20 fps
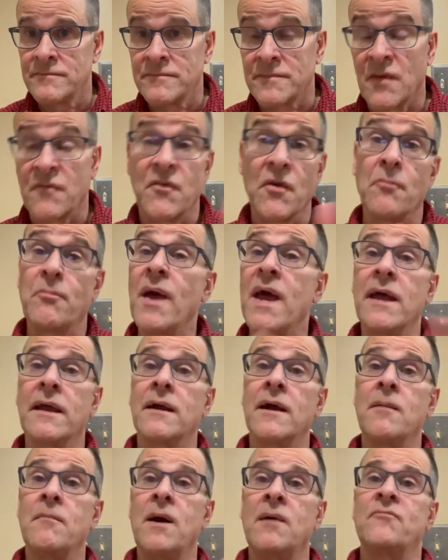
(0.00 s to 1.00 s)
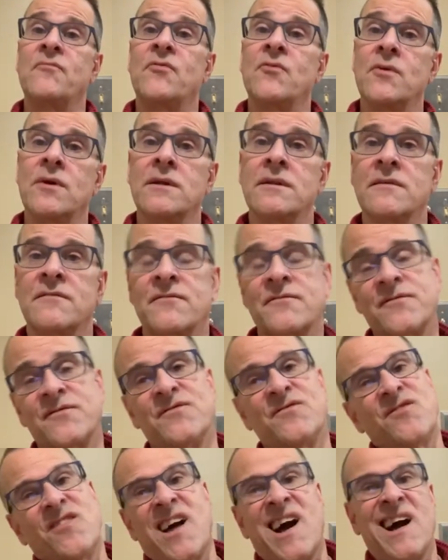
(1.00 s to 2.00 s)
if you're paying, I'm up for it. If
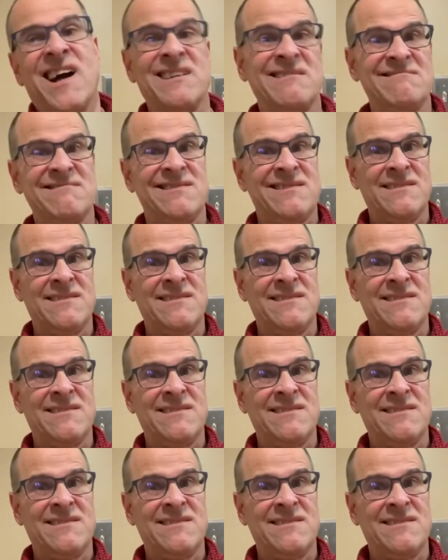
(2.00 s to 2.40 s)
not,